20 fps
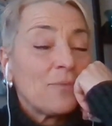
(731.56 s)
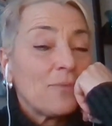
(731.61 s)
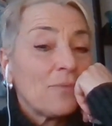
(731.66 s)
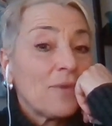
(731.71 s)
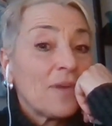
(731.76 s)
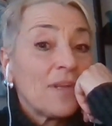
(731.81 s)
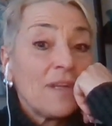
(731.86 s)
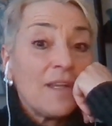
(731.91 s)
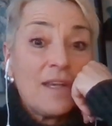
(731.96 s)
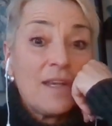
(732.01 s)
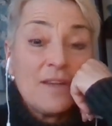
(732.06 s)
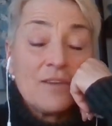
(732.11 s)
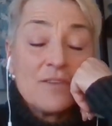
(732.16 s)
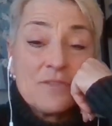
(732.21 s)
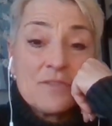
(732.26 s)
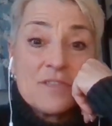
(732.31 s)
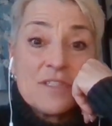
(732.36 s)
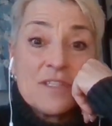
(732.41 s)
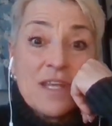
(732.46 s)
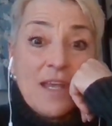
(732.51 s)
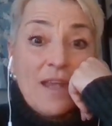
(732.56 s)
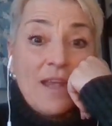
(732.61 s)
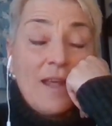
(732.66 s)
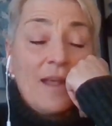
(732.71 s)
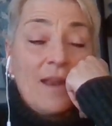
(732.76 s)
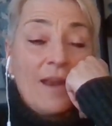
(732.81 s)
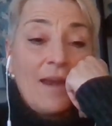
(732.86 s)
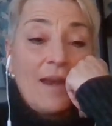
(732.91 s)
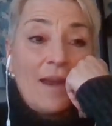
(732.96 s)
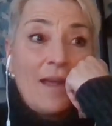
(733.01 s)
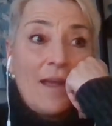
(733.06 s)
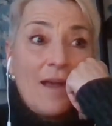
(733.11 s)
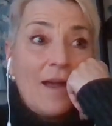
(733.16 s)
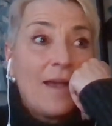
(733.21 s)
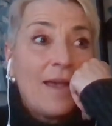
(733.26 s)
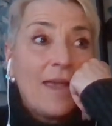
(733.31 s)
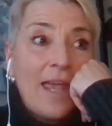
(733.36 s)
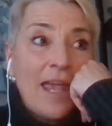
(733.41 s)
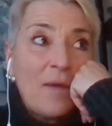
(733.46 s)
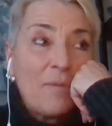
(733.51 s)
really interesting. And yeah.
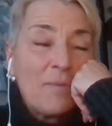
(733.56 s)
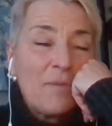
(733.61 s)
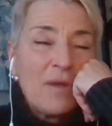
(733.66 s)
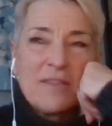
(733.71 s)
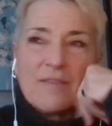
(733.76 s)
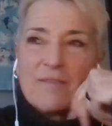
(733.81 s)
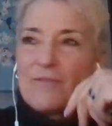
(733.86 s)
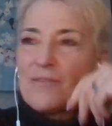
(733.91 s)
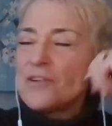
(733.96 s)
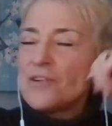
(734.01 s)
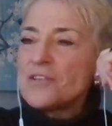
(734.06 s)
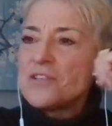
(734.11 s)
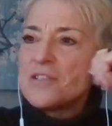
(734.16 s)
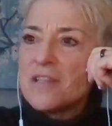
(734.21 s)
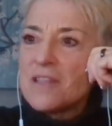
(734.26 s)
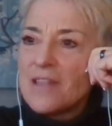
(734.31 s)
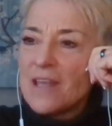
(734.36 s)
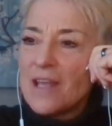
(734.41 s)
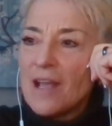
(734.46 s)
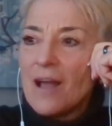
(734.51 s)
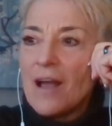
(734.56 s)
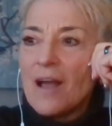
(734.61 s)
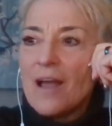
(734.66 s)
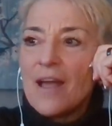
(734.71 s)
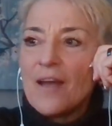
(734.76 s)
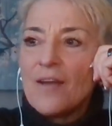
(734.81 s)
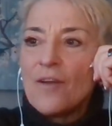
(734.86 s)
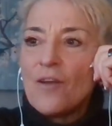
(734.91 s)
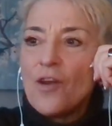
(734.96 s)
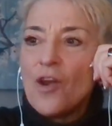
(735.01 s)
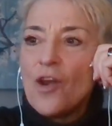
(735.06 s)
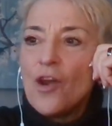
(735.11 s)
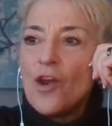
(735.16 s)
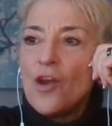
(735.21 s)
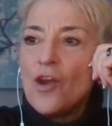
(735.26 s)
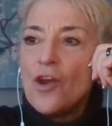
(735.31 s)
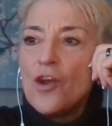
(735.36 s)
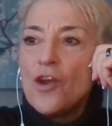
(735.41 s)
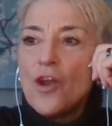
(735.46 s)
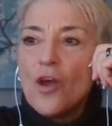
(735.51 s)
I can't be the first to think I had
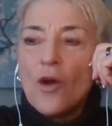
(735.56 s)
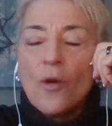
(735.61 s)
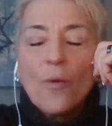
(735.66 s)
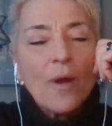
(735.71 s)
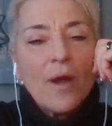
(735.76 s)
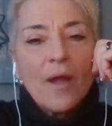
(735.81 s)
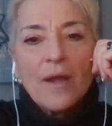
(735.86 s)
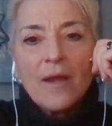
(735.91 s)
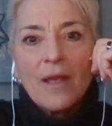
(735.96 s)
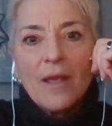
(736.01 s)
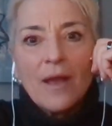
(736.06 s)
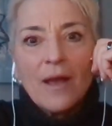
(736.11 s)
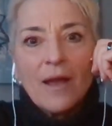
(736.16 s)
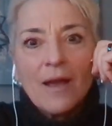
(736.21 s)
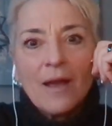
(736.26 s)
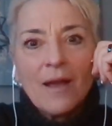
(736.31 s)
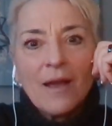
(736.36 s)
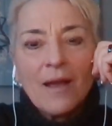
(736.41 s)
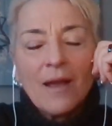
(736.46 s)
no idea.